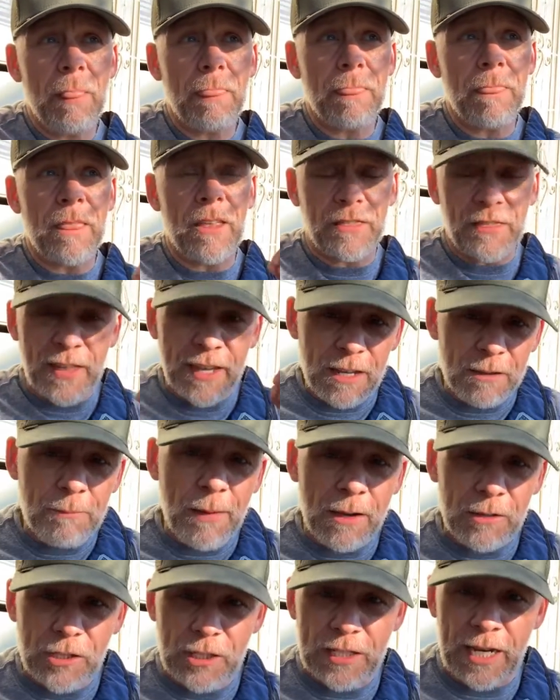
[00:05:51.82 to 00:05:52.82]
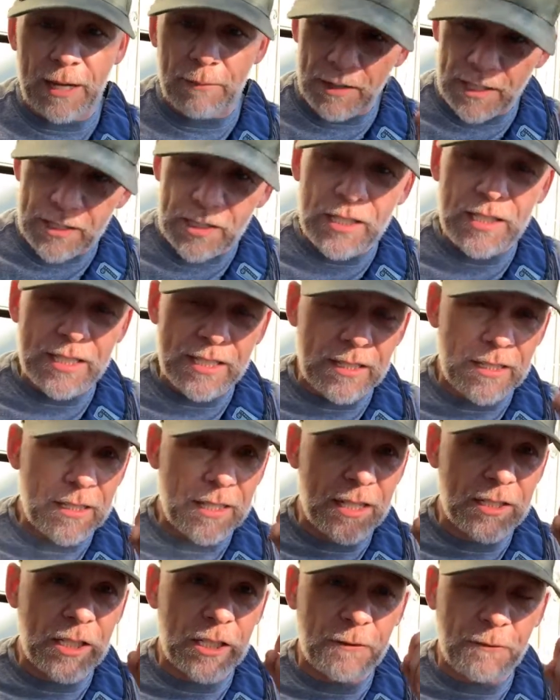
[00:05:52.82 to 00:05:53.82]
the thing about shame, let's
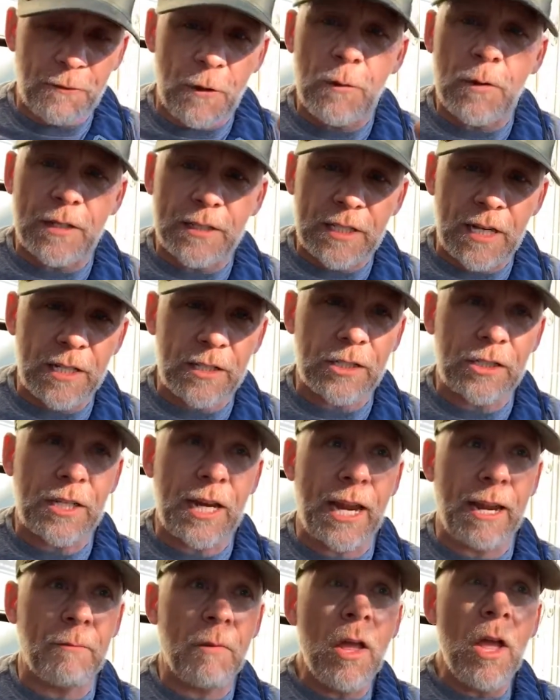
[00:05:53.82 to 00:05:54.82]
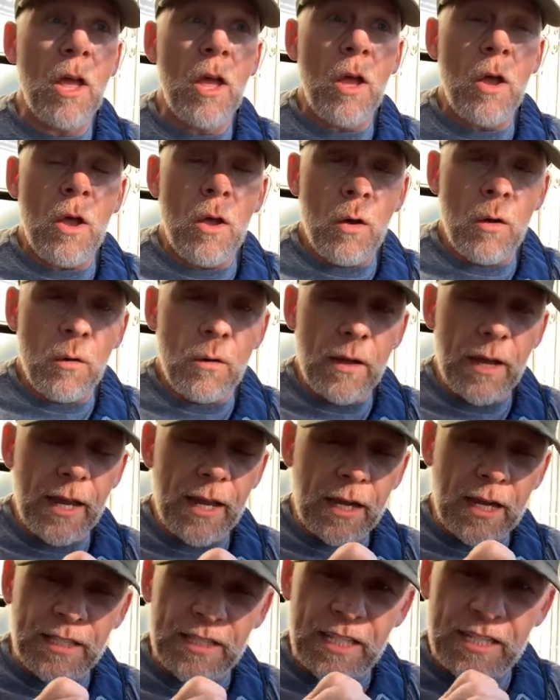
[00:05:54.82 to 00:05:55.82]
just focus on shame,
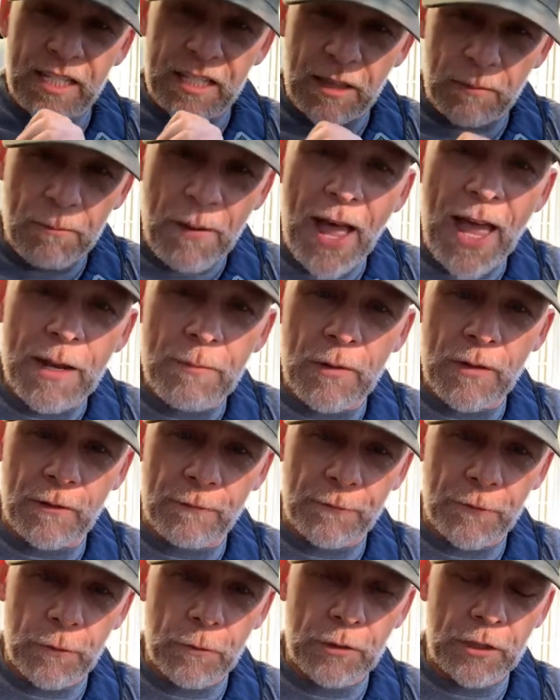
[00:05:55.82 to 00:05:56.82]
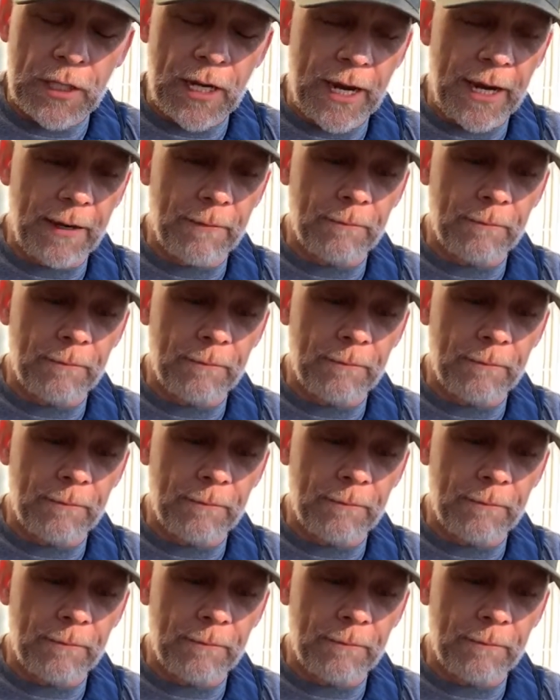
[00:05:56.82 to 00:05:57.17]
because it's at the bottom of the food chain.